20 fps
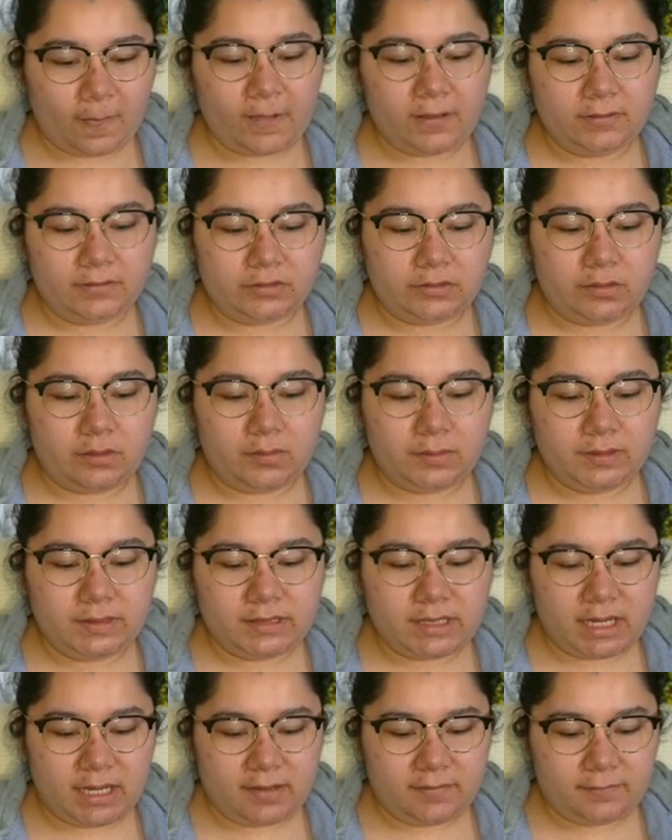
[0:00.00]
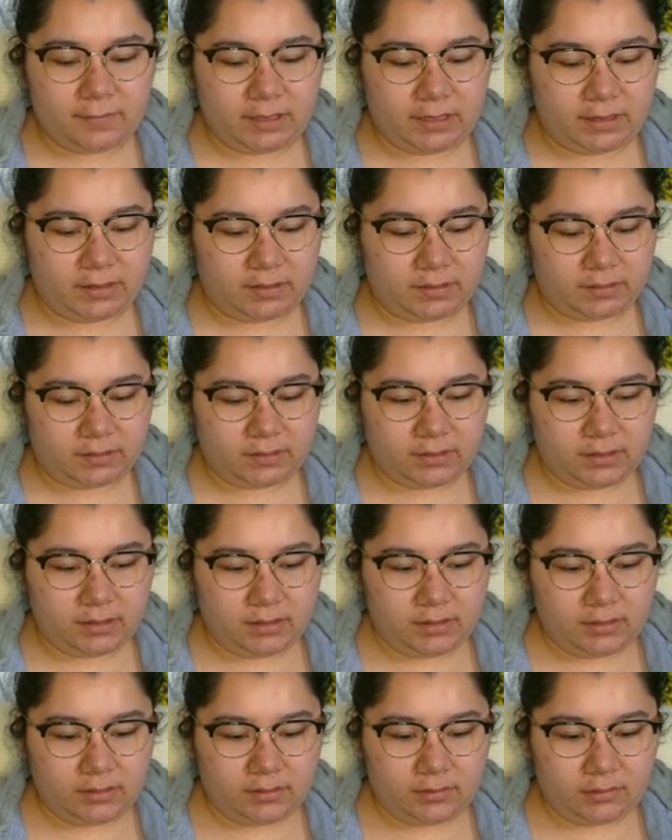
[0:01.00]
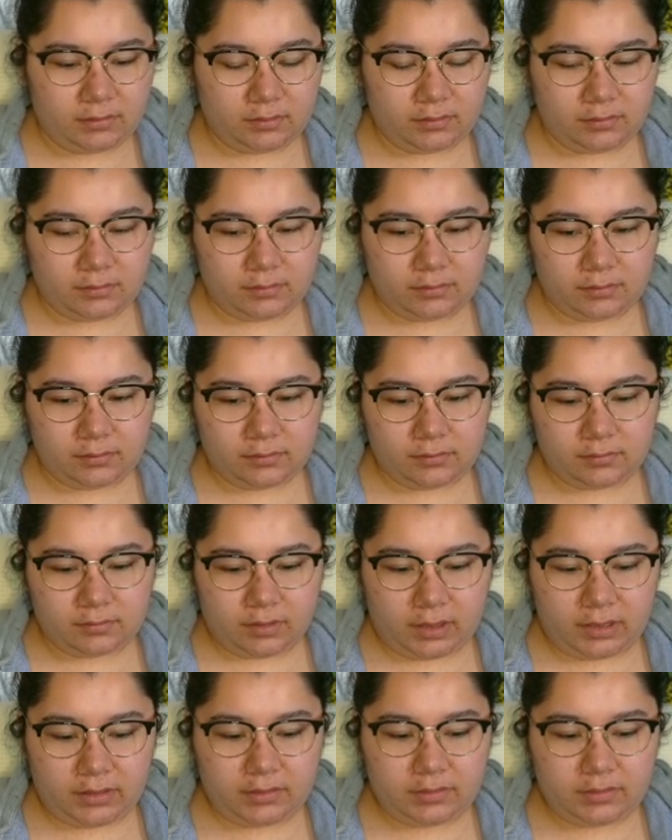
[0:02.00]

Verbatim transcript: So always have, like... I